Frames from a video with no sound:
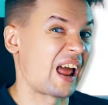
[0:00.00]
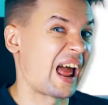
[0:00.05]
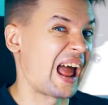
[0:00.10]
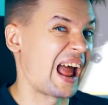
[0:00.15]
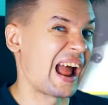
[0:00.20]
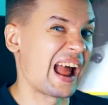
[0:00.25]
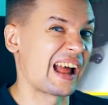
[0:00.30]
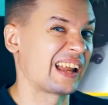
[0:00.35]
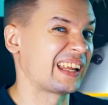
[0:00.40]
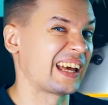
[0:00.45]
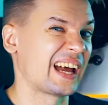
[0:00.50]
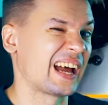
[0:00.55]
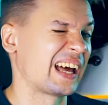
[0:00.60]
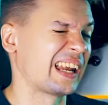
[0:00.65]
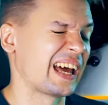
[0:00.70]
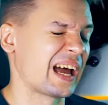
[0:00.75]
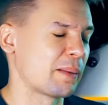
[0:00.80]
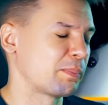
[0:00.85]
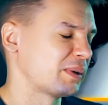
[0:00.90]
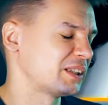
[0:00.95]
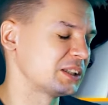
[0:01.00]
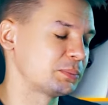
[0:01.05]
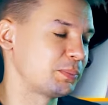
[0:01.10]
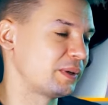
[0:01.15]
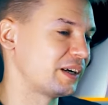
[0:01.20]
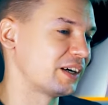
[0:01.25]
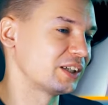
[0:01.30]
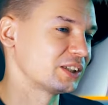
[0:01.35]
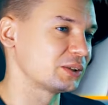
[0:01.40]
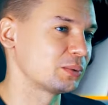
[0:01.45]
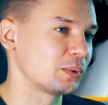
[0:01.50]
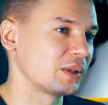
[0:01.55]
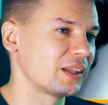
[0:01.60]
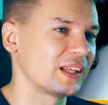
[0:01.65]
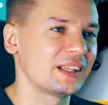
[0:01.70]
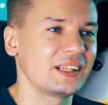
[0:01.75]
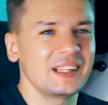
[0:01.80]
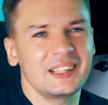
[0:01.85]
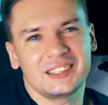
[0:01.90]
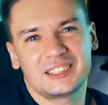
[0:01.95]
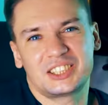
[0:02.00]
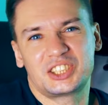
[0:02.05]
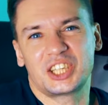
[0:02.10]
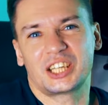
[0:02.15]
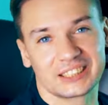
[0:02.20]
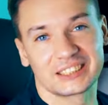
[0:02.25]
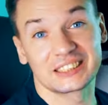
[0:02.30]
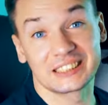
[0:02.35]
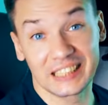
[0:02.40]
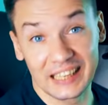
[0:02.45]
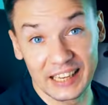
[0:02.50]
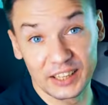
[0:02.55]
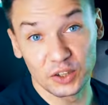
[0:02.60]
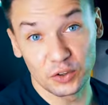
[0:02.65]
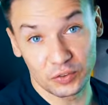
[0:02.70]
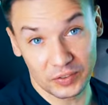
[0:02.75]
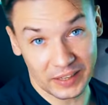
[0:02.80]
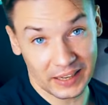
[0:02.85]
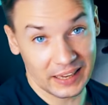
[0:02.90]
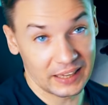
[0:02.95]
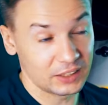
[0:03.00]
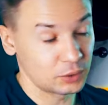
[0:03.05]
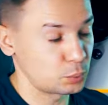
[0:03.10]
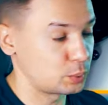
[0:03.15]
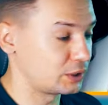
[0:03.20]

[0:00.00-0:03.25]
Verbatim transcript: Nah, nah, nah, pen spinners. But it is just sleight of hand.